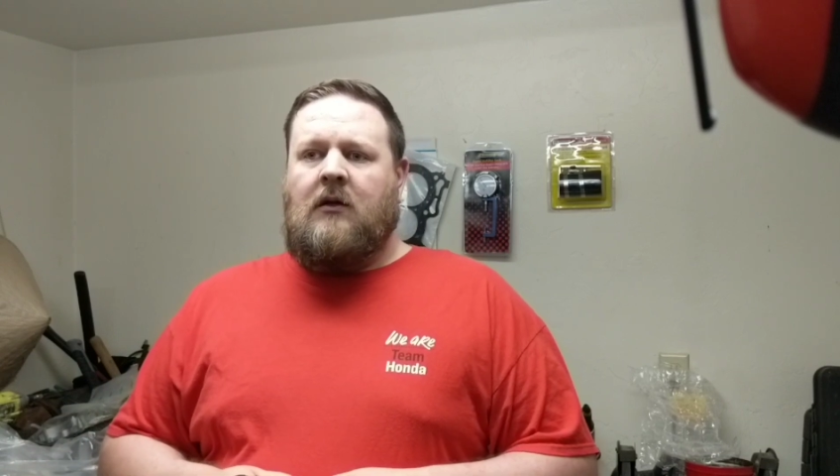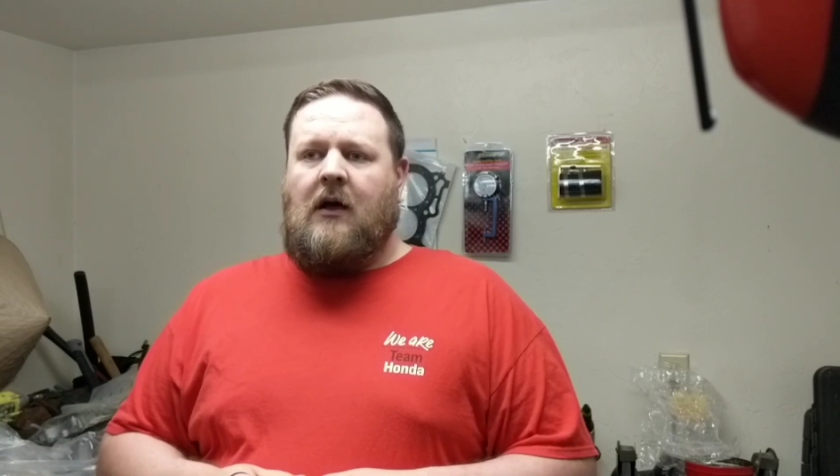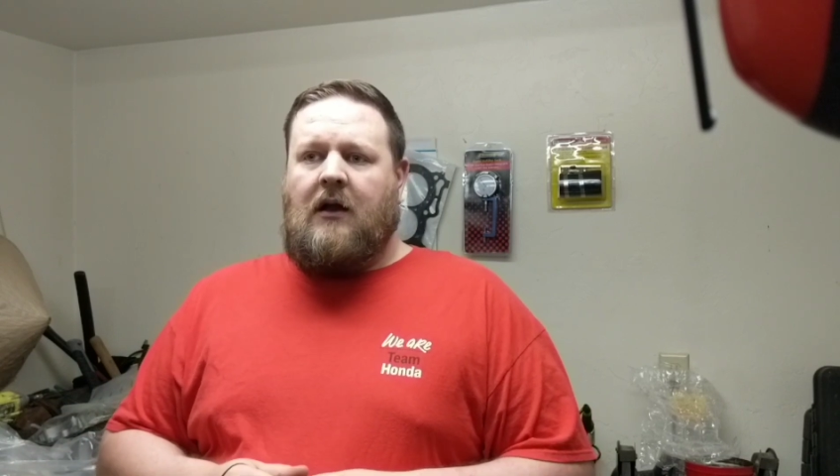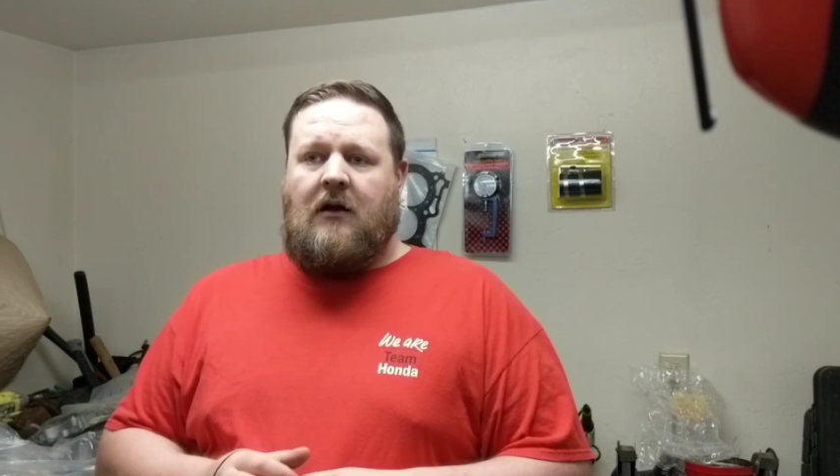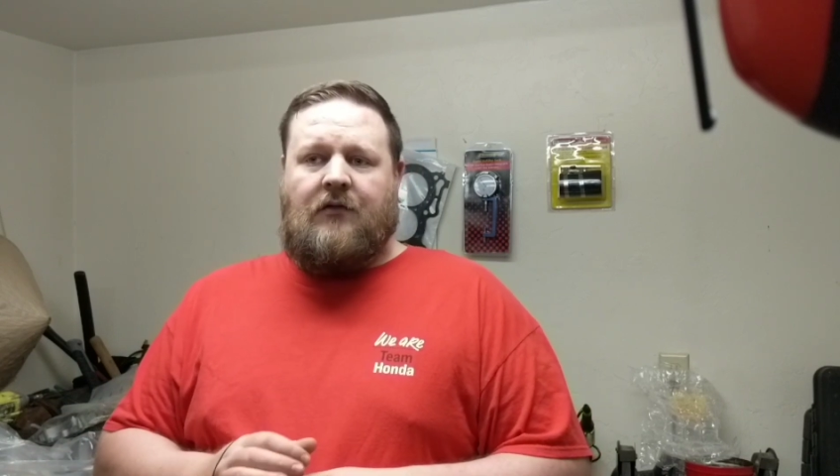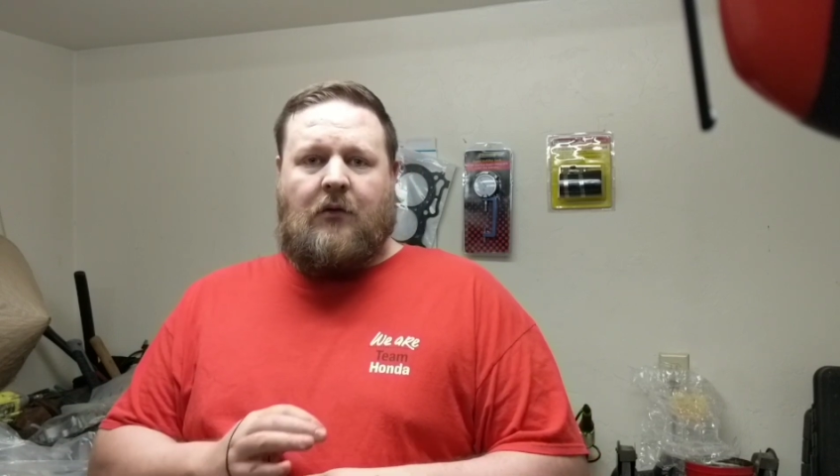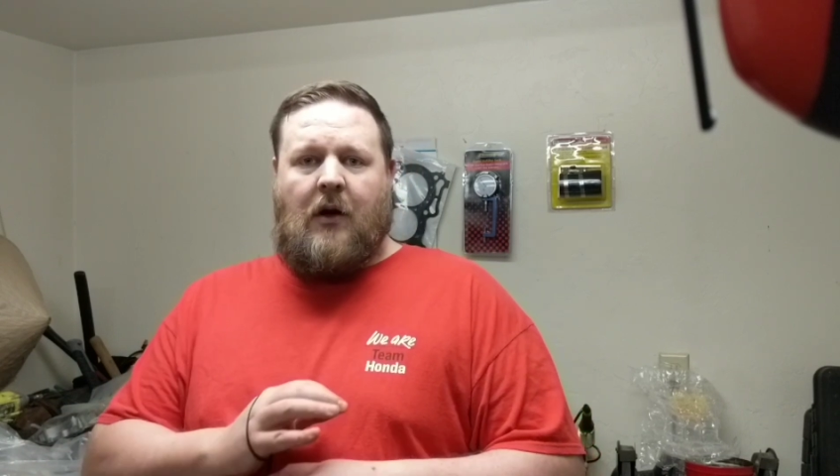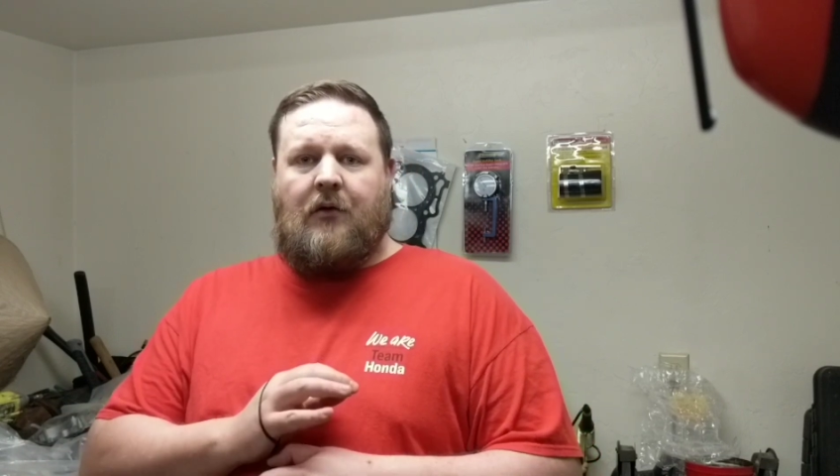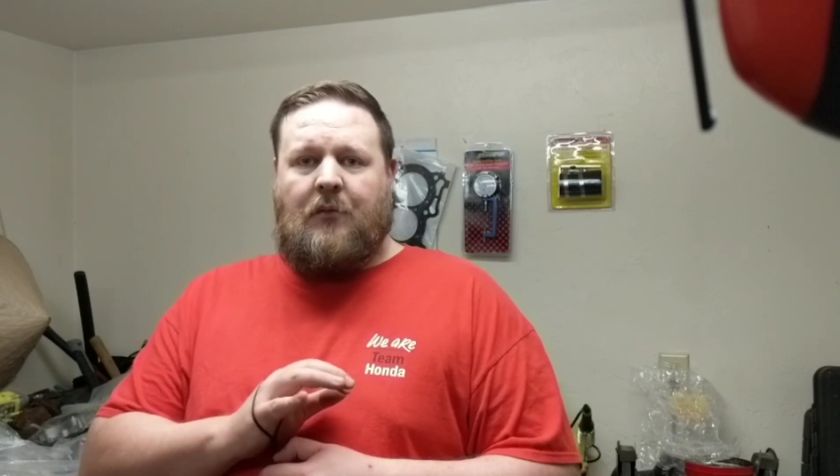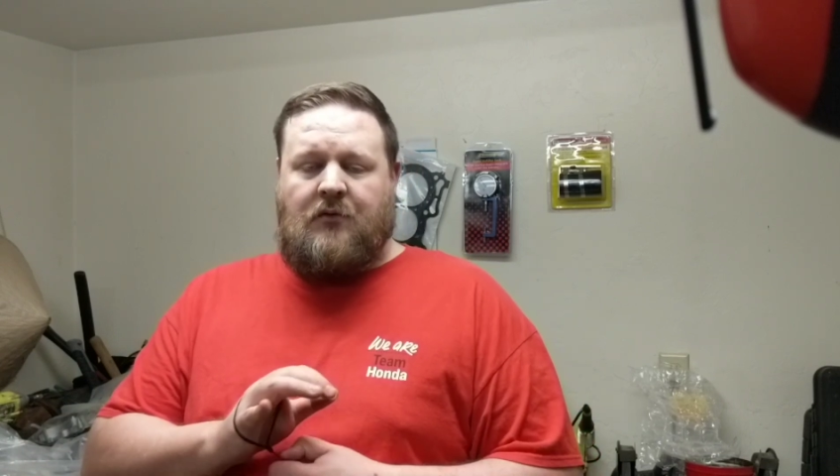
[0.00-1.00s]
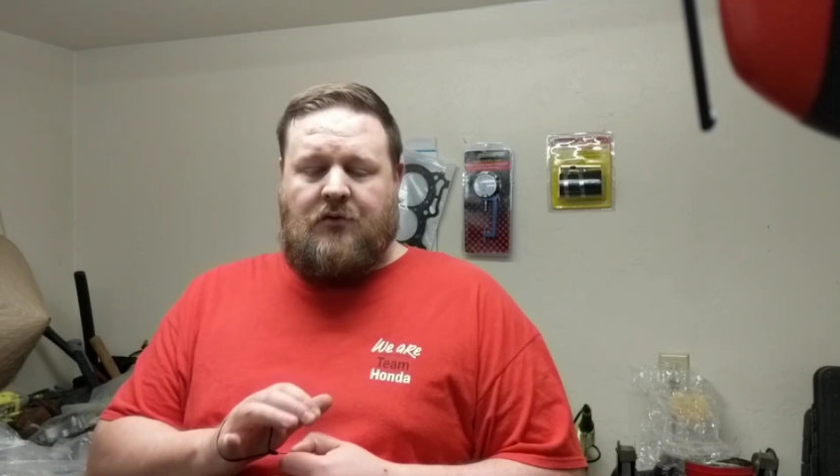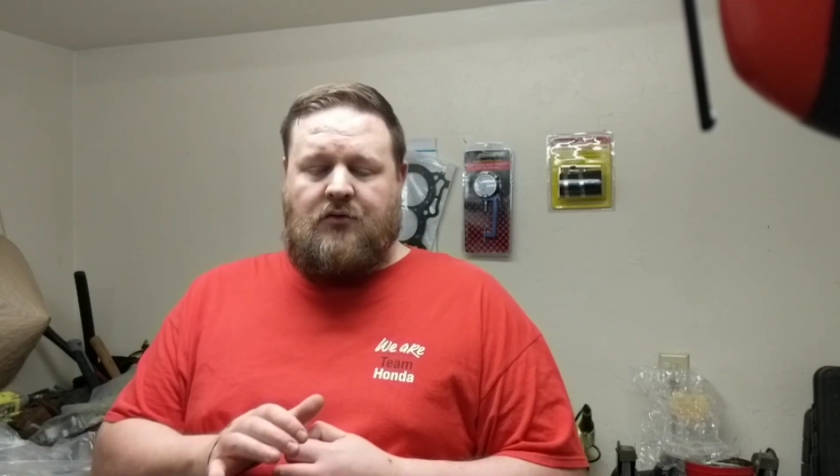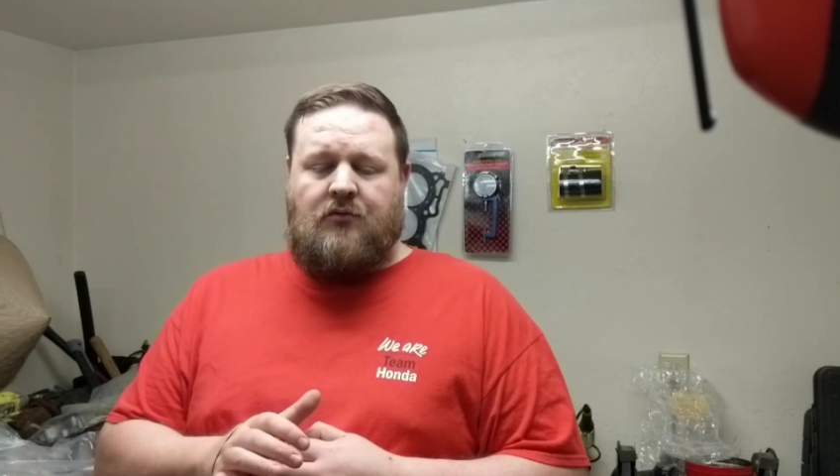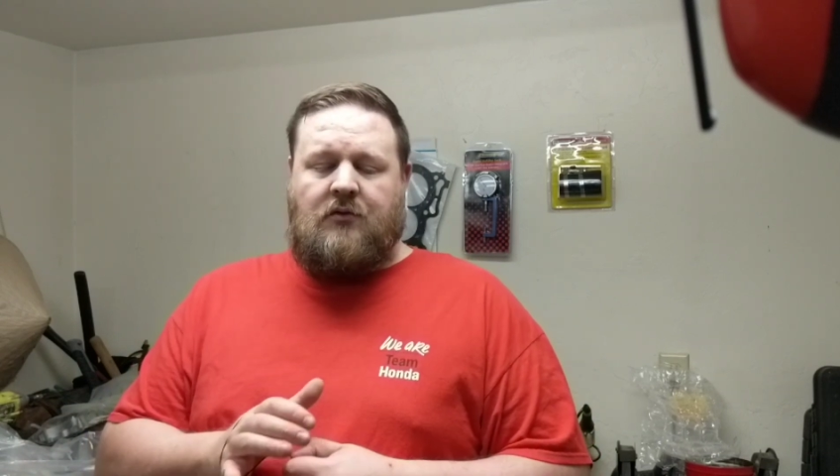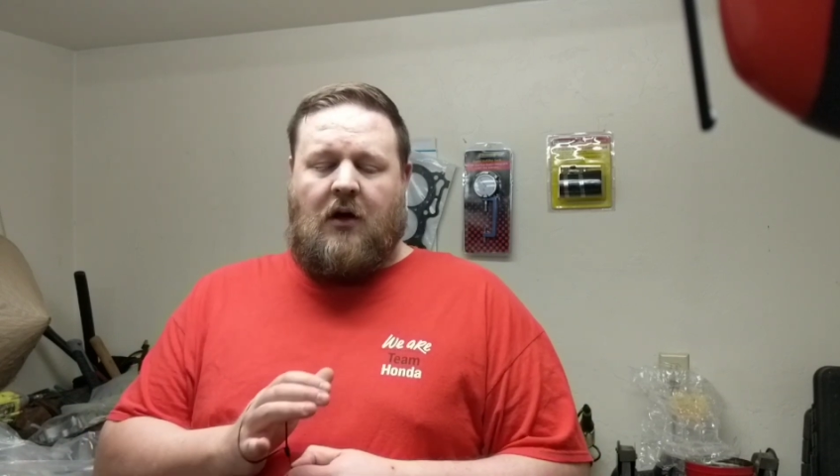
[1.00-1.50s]
Not enough to round up to a
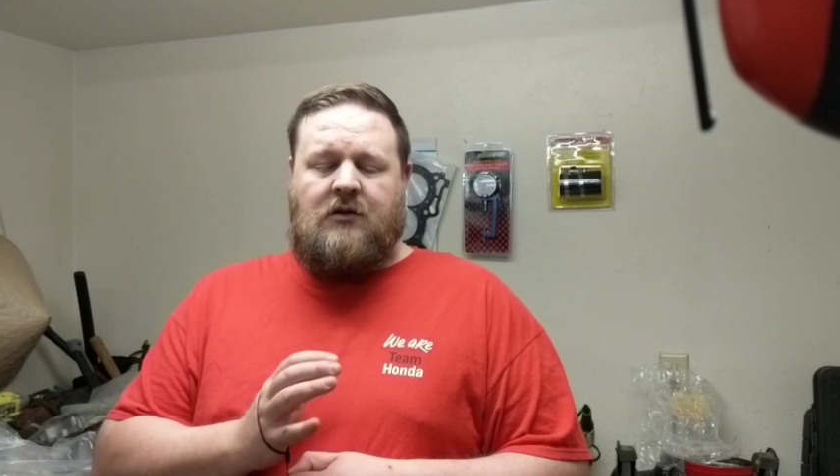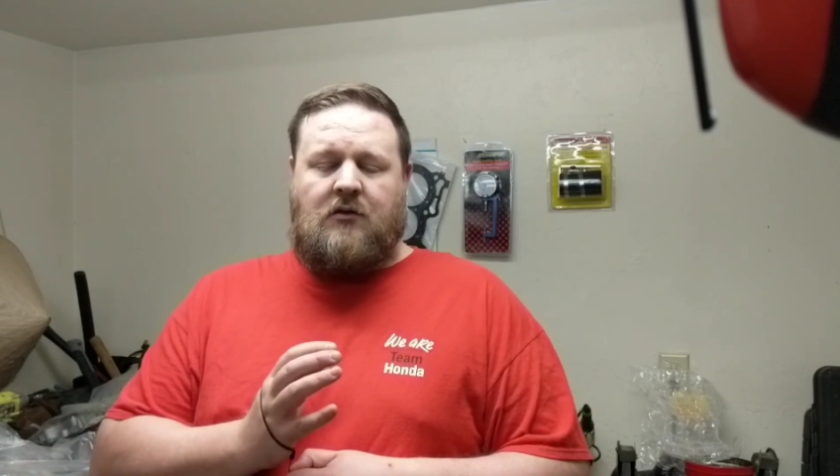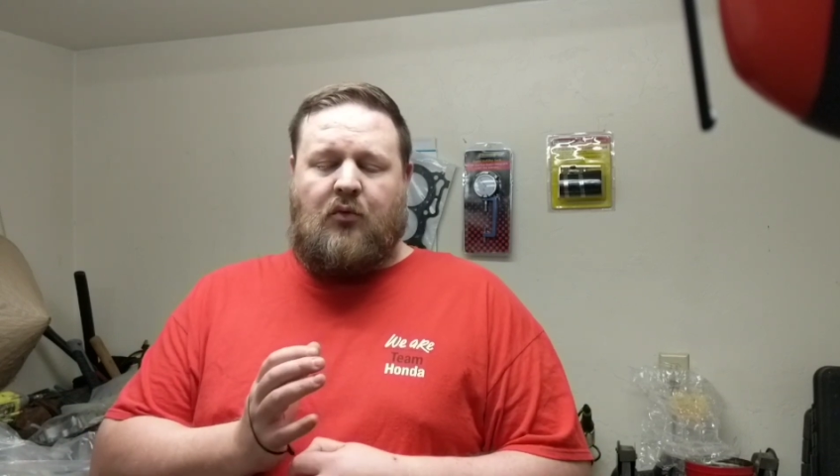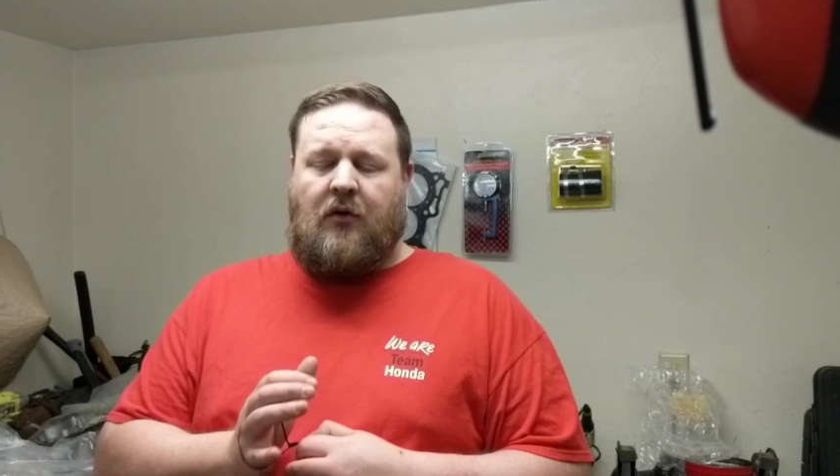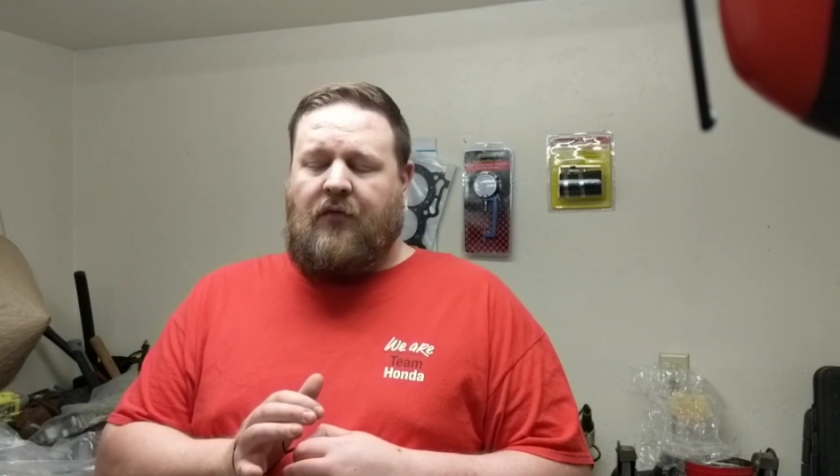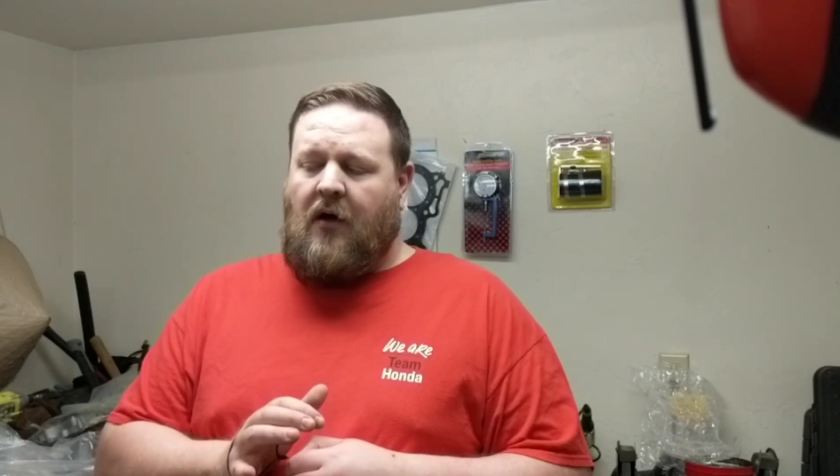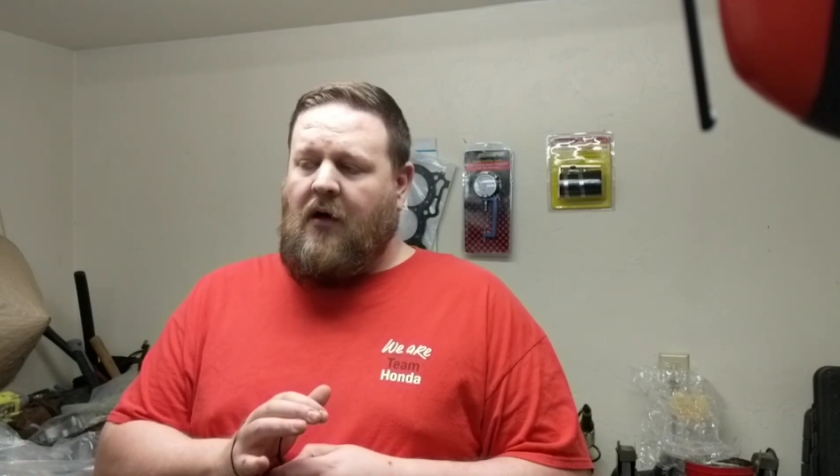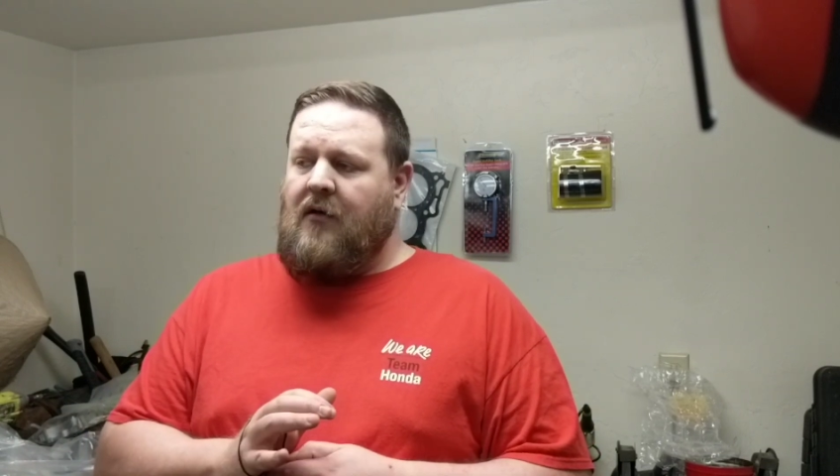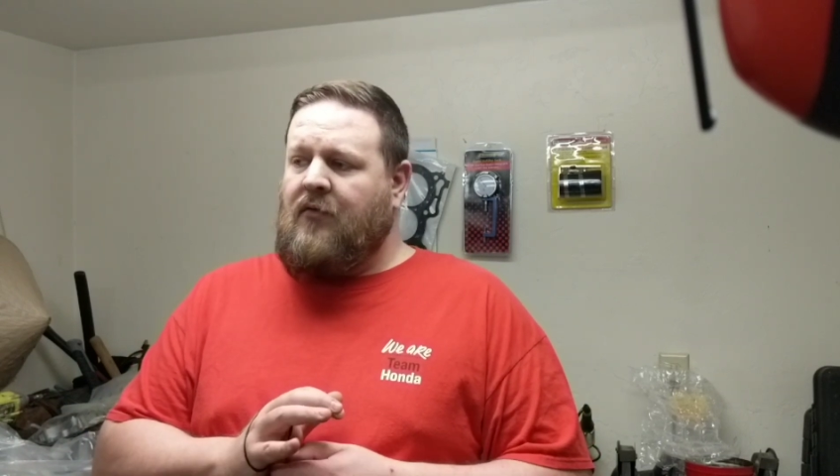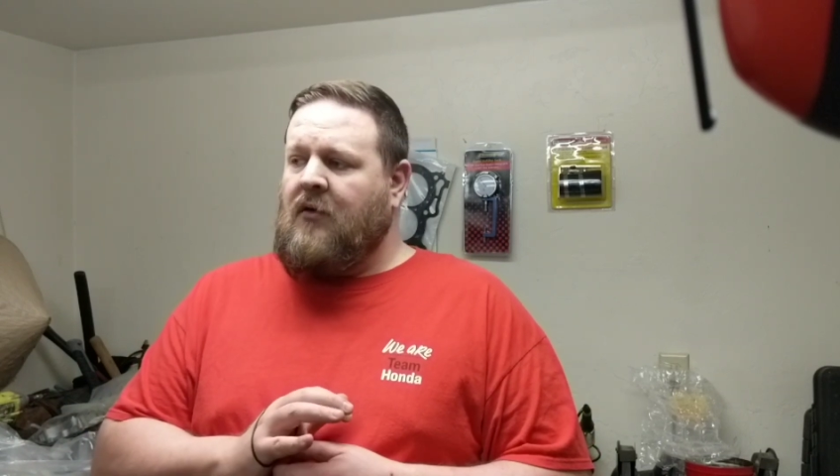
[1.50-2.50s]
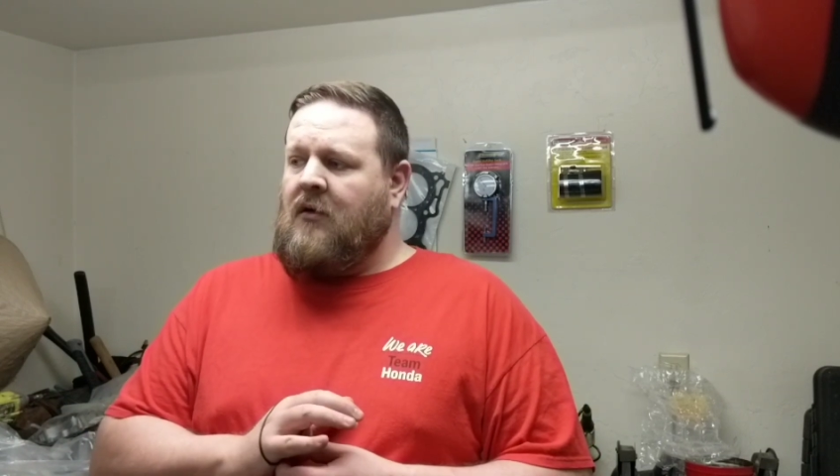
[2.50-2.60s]
true 2.5,